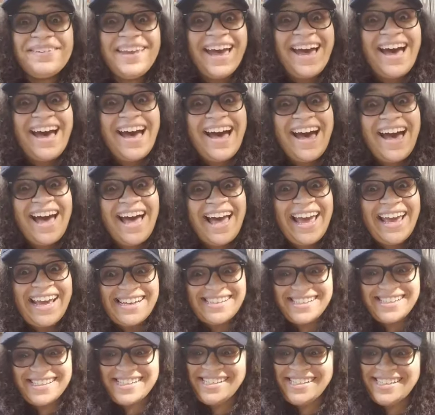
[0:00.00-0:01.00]

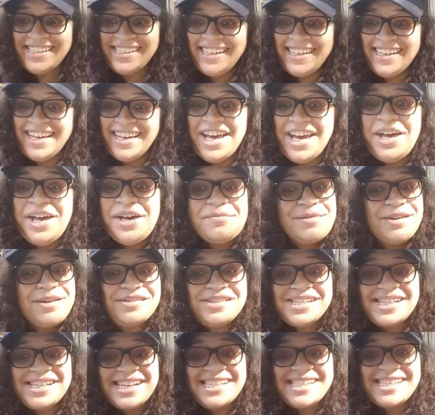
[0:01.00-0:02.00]
Eyes.
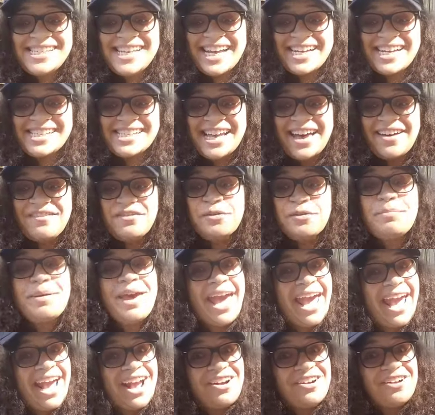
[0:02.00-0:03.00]
Most insects have a
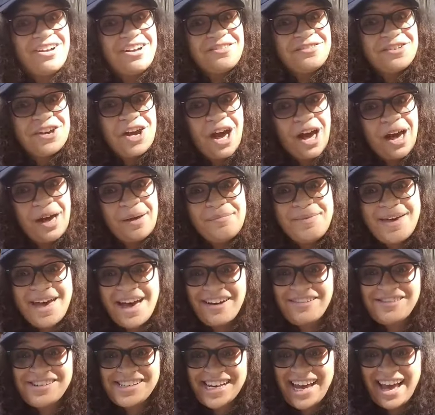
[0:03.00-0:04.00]
pair of
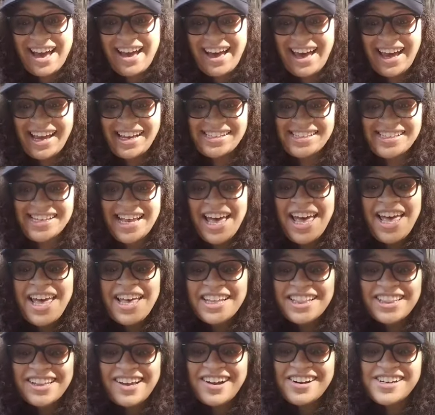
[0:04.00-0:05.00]
compound eyes,
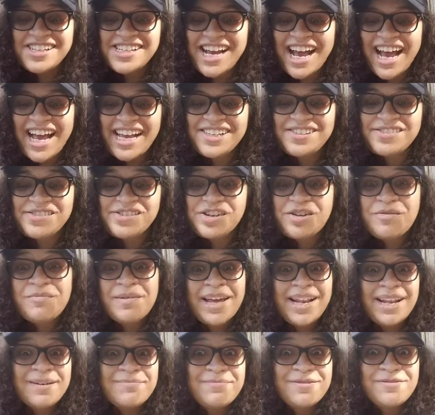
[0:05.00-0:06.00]
large eyes which are
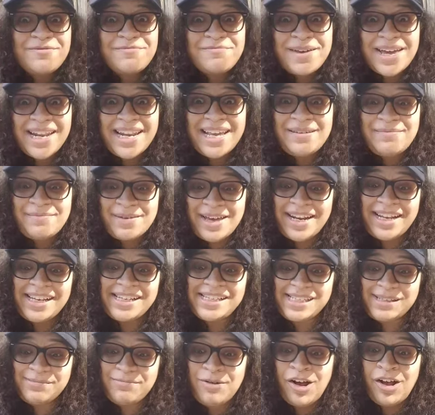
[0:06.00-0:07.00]
made up of many, many
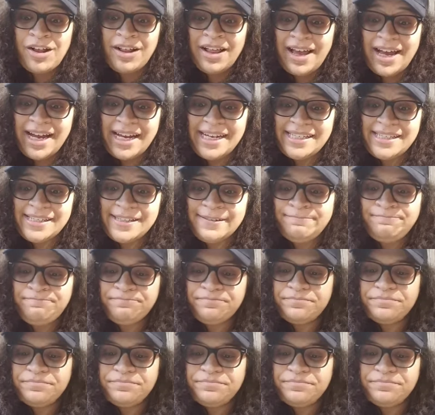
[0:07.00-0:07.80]
small eyes.